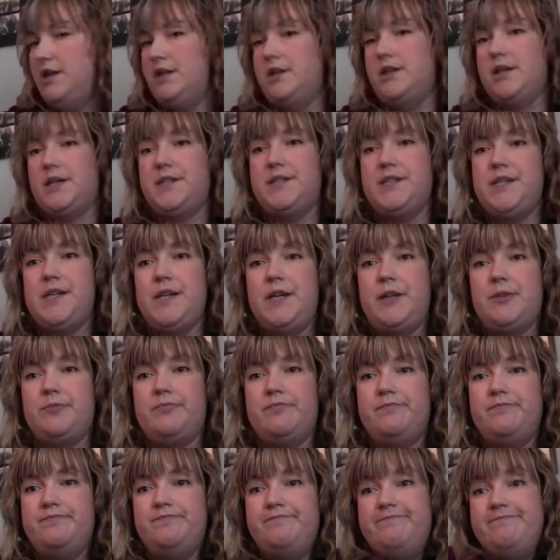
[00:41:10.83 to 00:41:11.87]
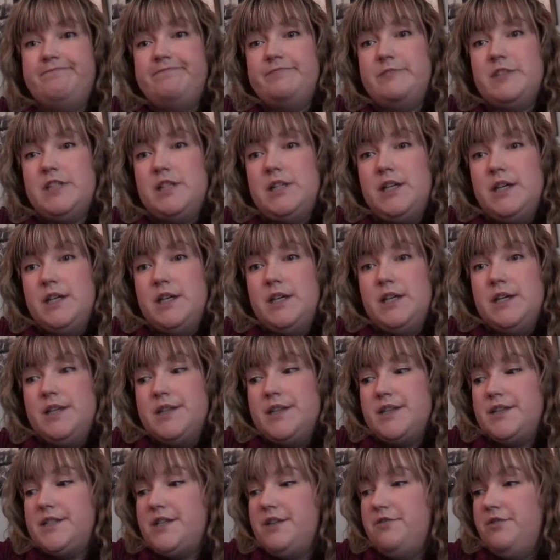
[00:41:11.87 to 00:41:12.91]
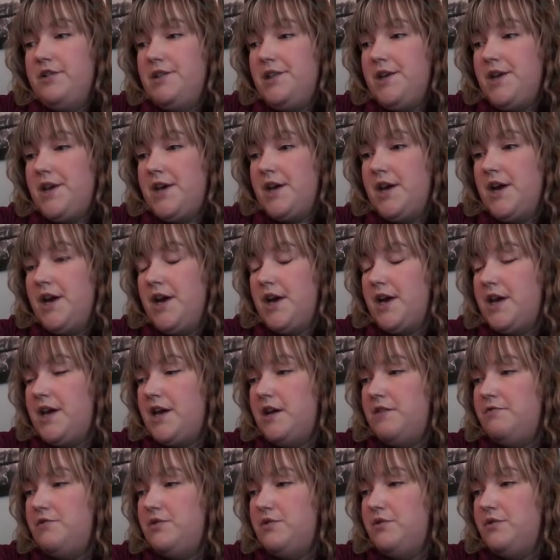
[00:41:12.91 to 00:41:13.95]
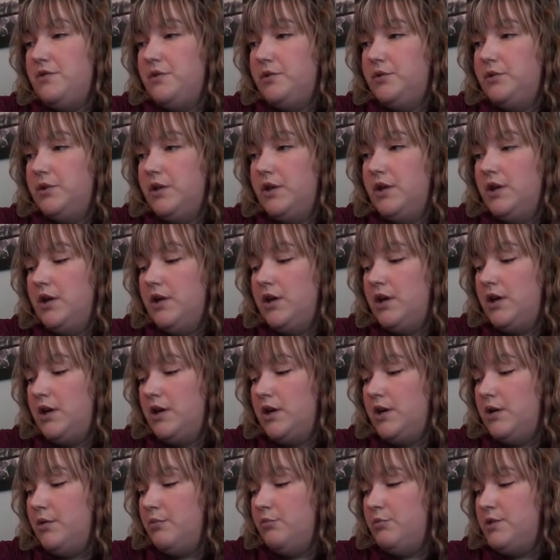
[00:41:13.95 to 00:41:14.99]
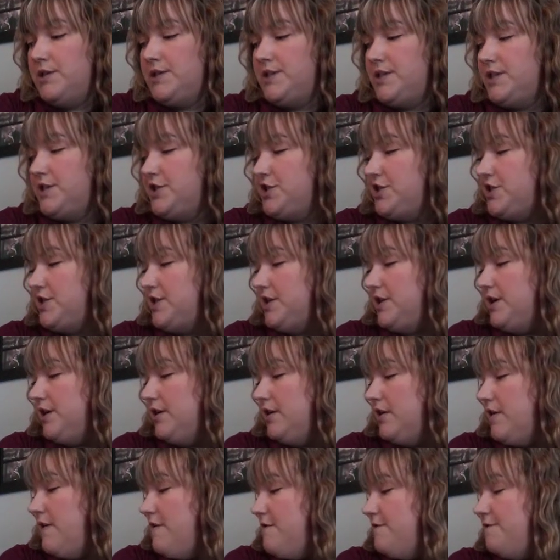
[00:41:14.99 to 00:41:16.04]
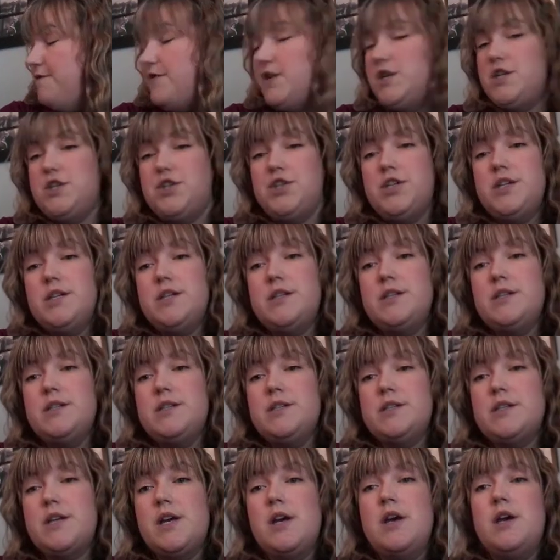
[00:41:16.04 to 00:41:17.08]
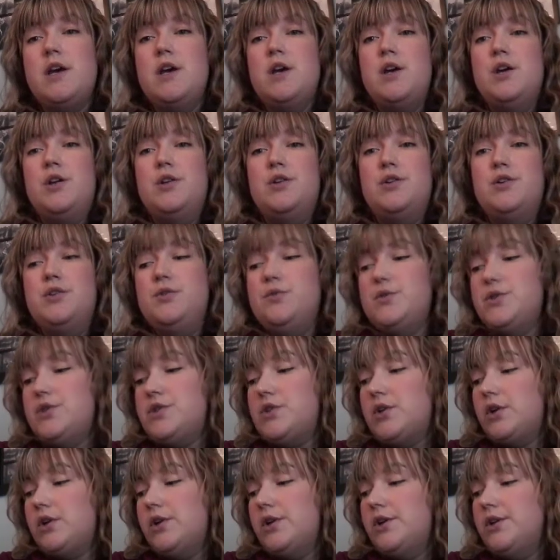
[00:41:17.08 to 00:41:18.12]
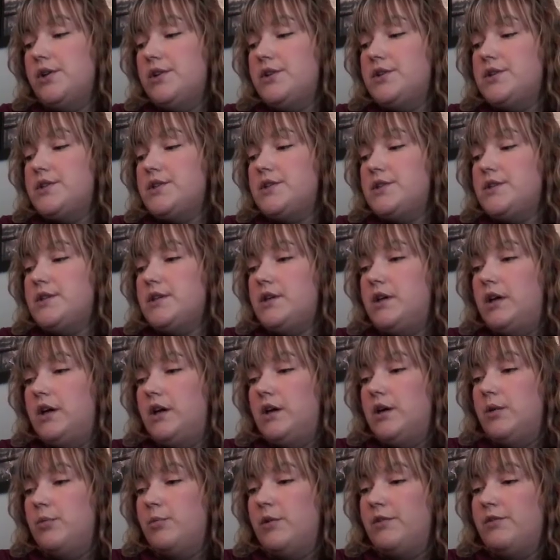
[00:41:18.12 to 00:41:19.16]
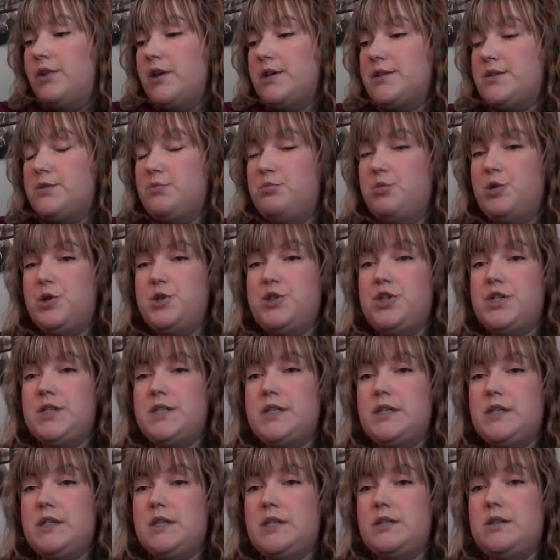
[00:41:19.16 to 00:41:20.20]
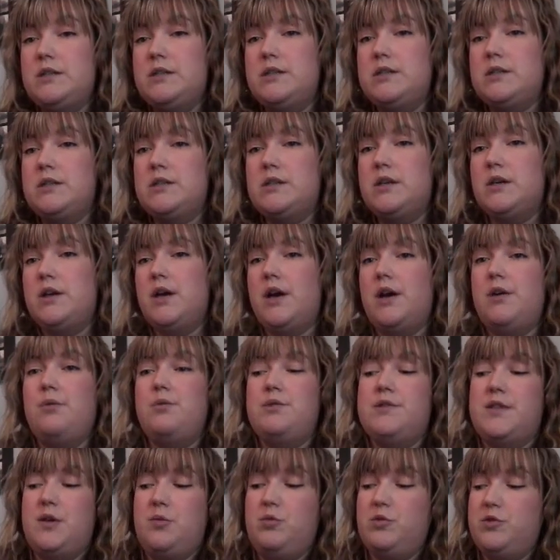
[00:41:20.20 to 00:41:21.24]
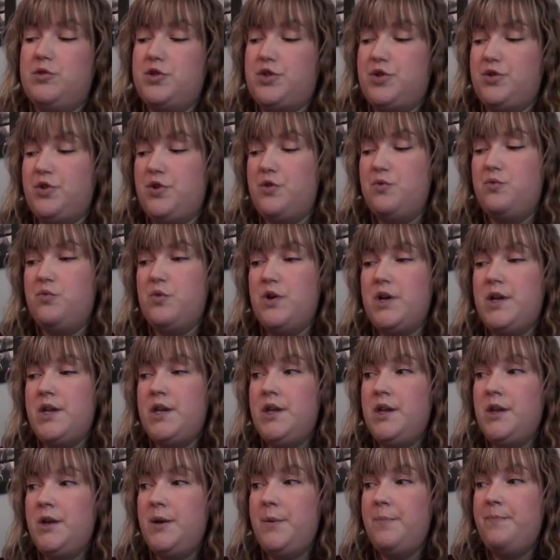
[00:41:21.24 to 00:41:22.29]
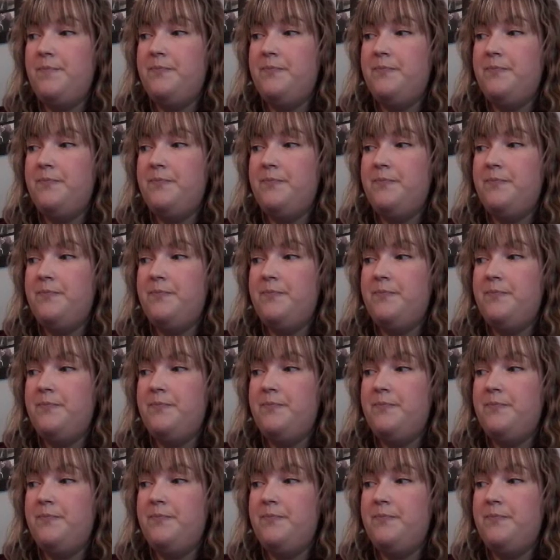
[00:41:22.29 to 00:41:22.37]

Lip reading: that's it. That's everything. I gave you my stitching finishes, new starts. I've got some purchases. I was able to show you one.